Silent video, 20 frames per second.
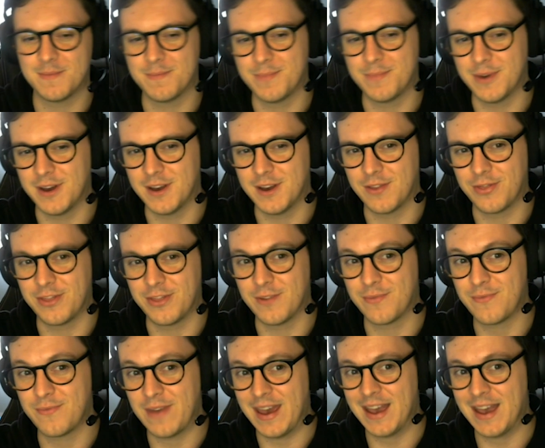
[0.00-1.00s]
but the
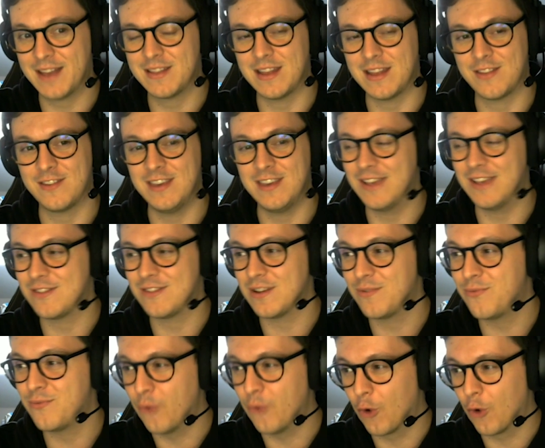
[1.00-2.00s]
fact that she is a
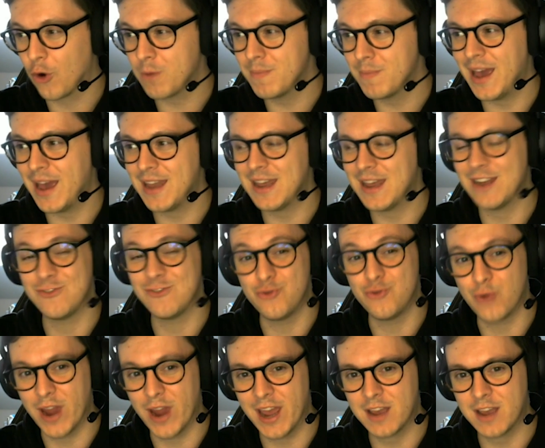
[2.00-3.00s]
4 mana
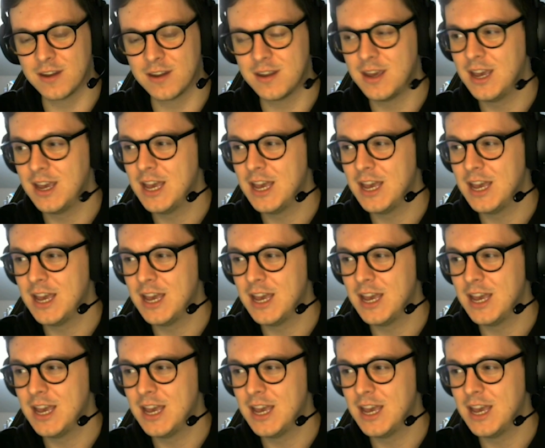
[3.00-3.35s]
dragon